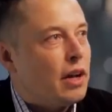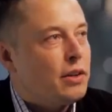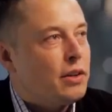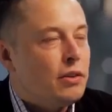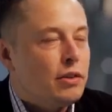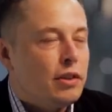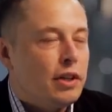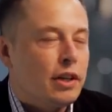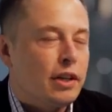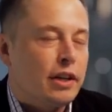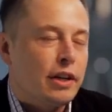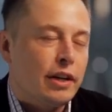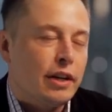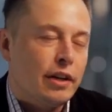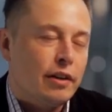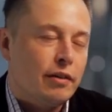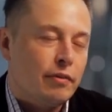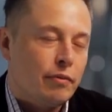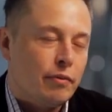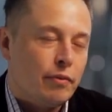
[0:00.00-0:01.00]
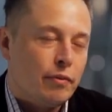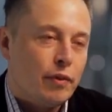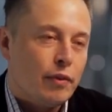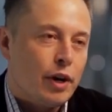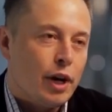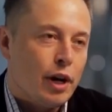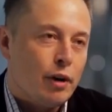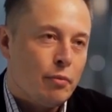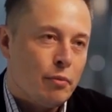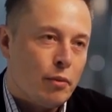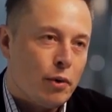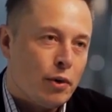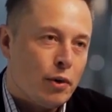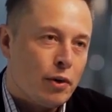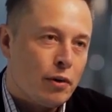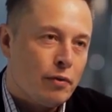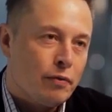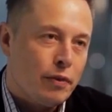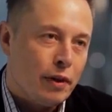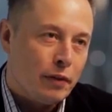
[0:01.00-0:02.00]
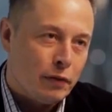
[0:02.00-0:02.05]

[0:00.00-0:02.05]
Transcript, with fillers: I do think uh, uh, more